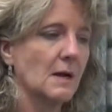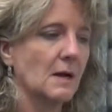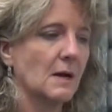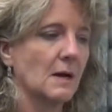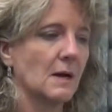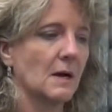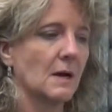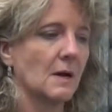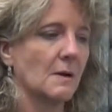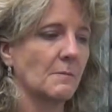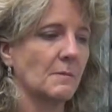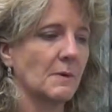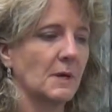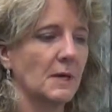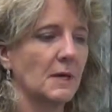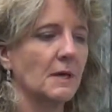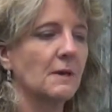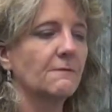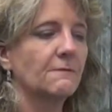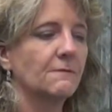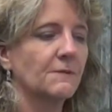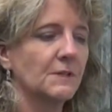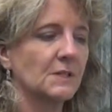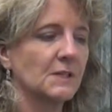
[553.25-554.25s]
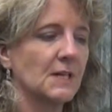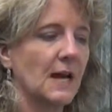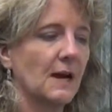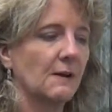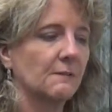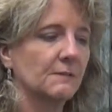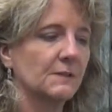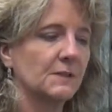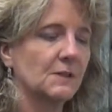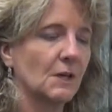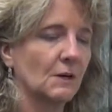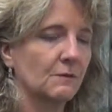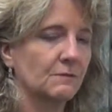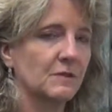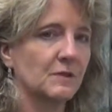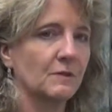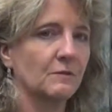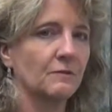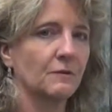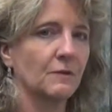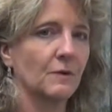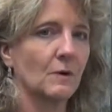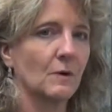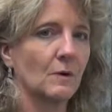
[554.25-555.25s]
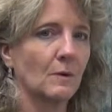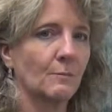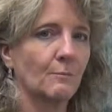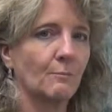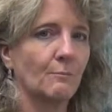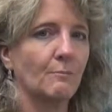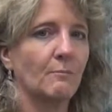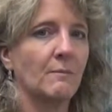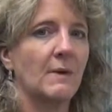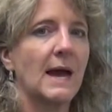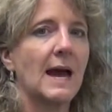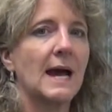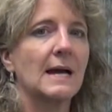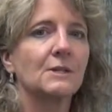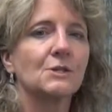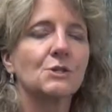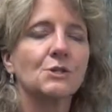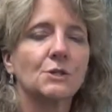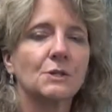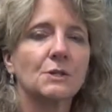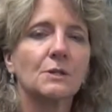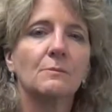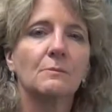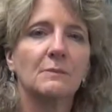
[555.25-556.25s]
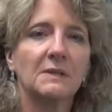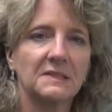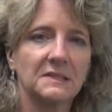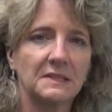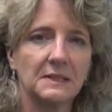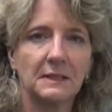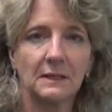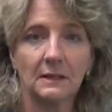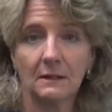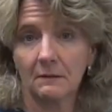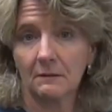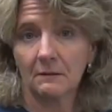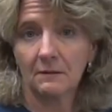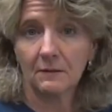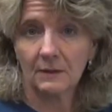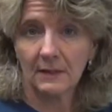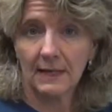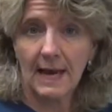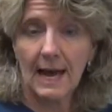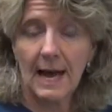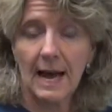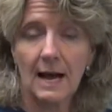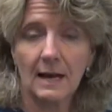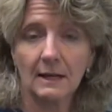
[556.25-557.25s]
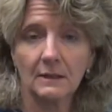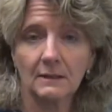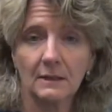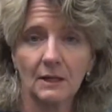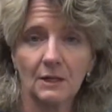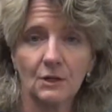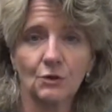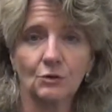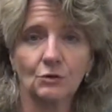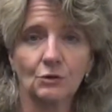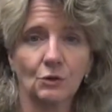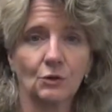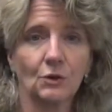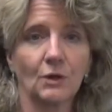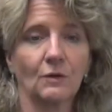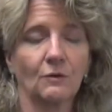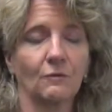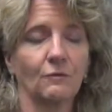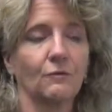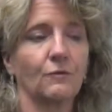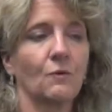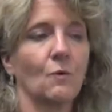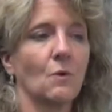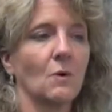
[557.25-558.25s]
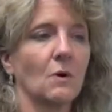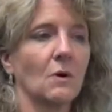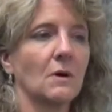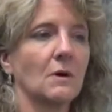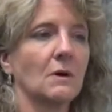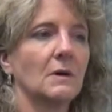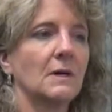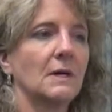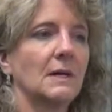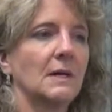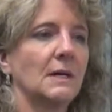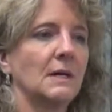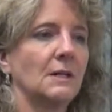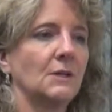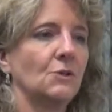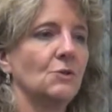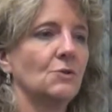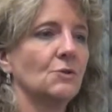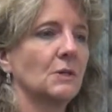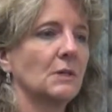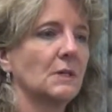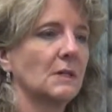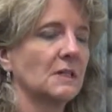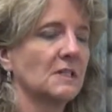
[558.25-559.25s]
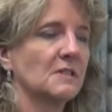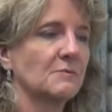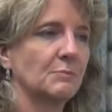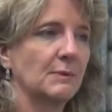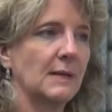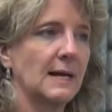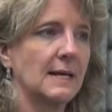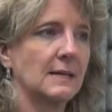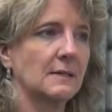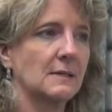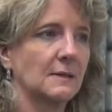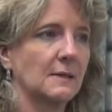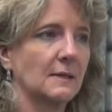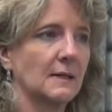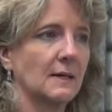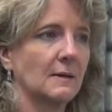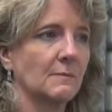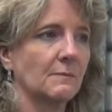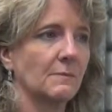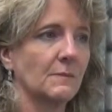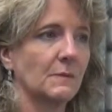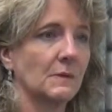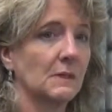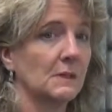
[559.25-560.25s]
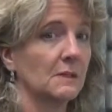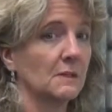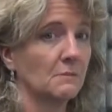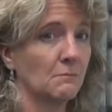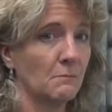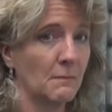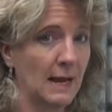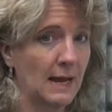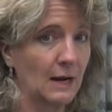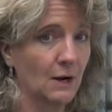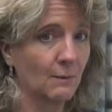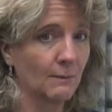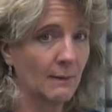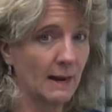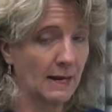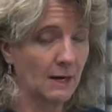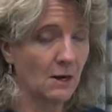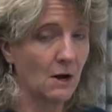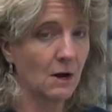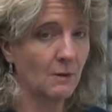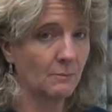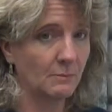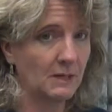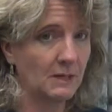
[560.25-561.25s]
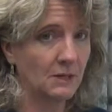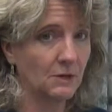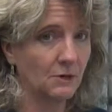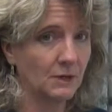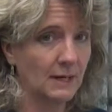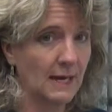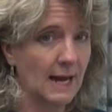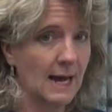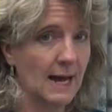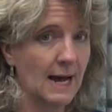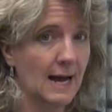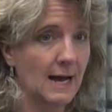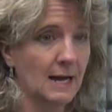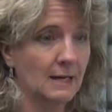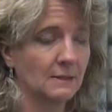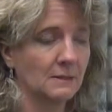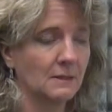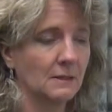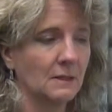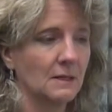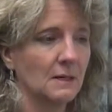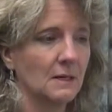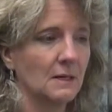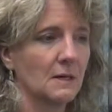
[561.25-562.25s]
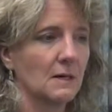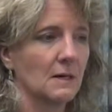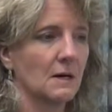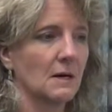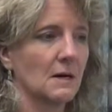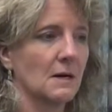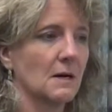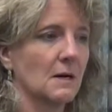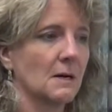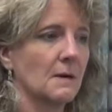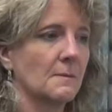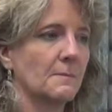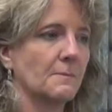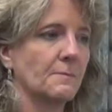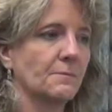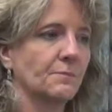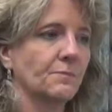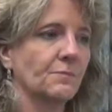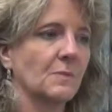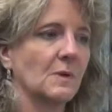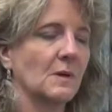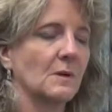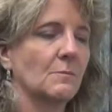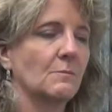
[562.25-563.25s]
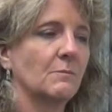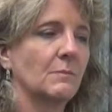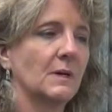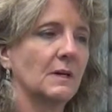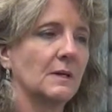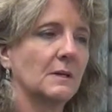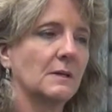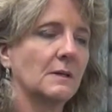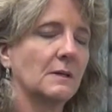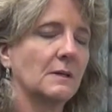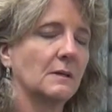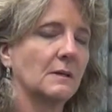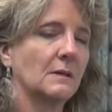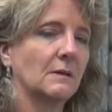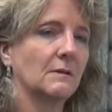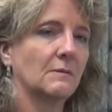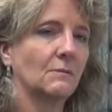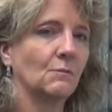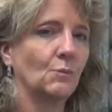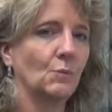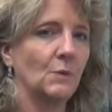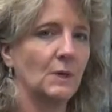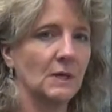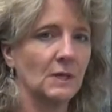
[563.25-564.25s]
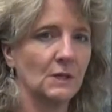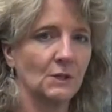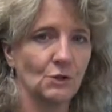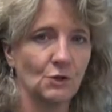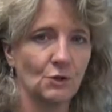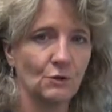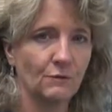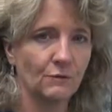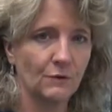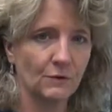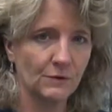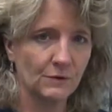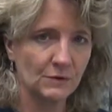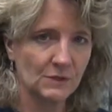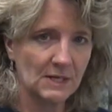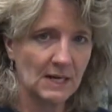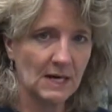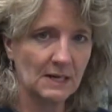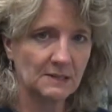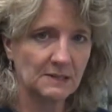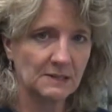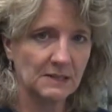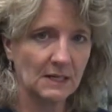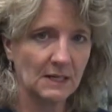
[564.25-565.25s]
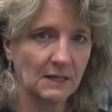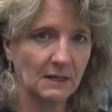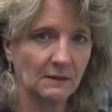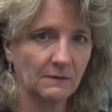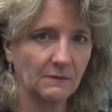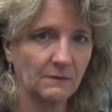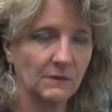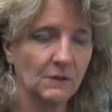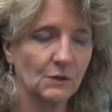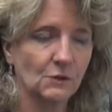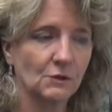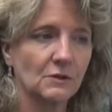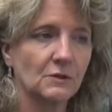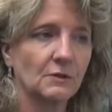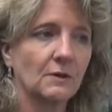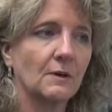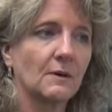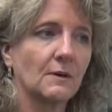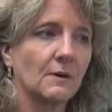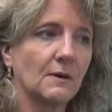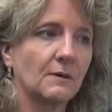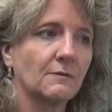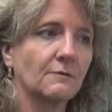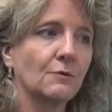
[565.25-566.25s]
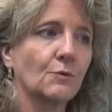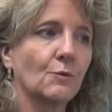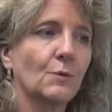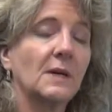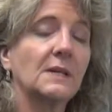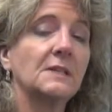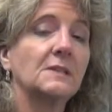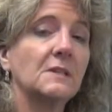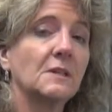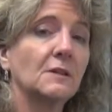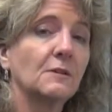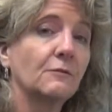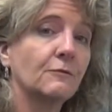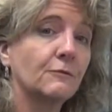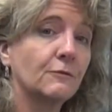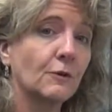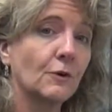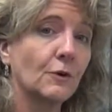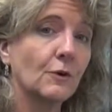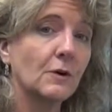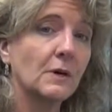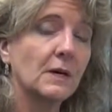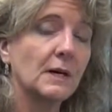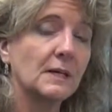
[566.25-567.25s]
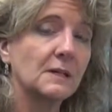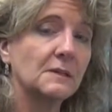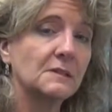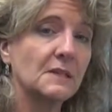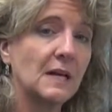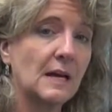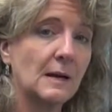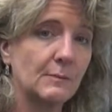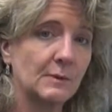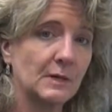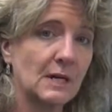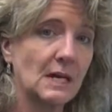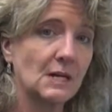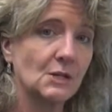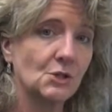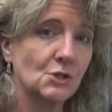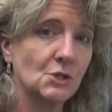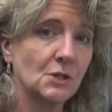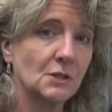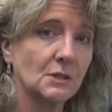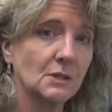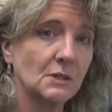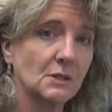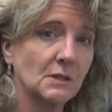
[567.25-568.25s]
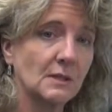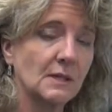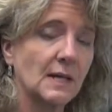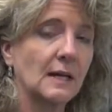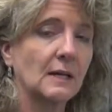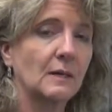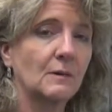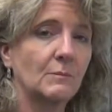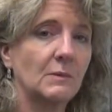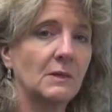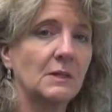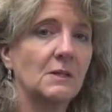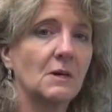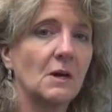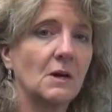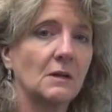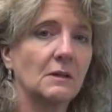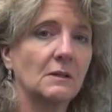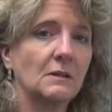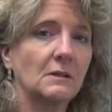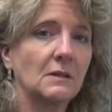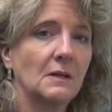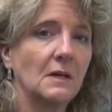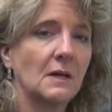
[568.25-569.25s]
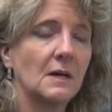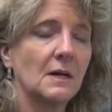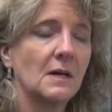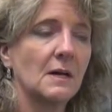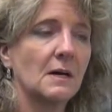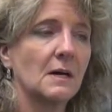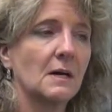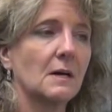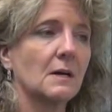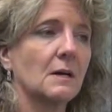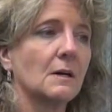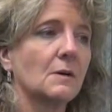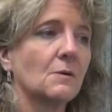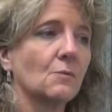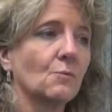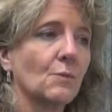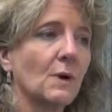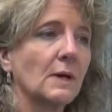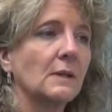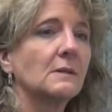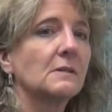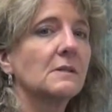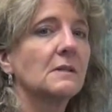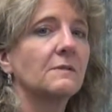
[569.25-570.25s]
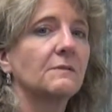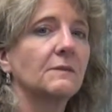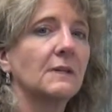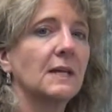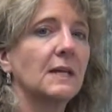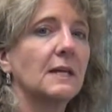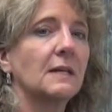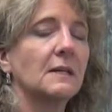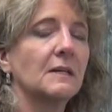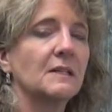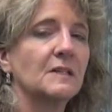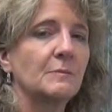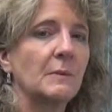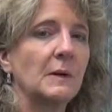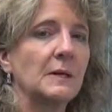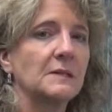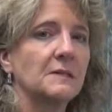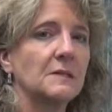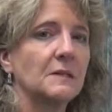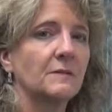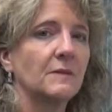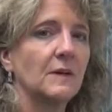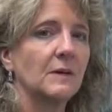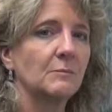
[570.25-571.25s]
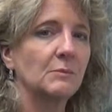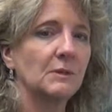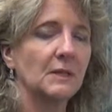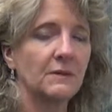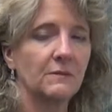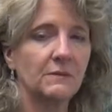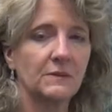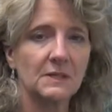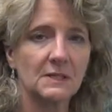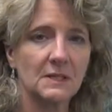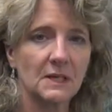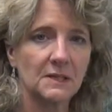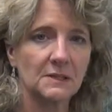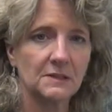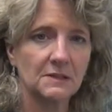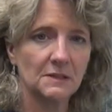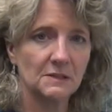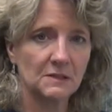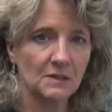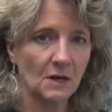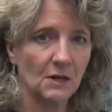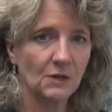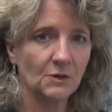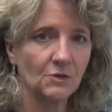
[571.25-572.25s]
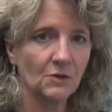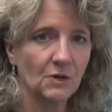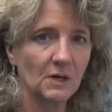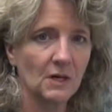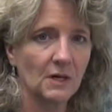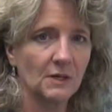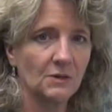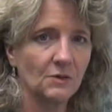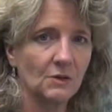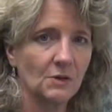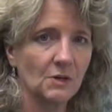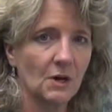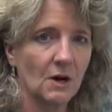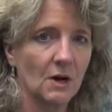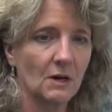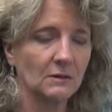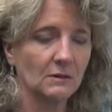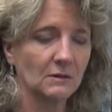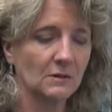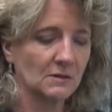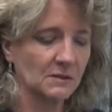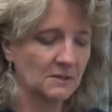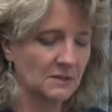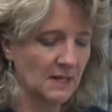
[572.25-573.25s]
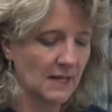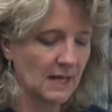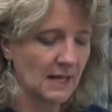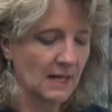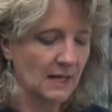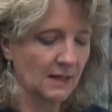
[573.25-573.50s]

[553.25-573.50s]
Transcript: Um, if the tufts of fur match the missing cat that you're looking for, you can explain to them this may or may not be your cat, um, but we can do further testing. There's a forensic fur examination that could be done, uh, relatively inexpensive. I believe the test is under $100.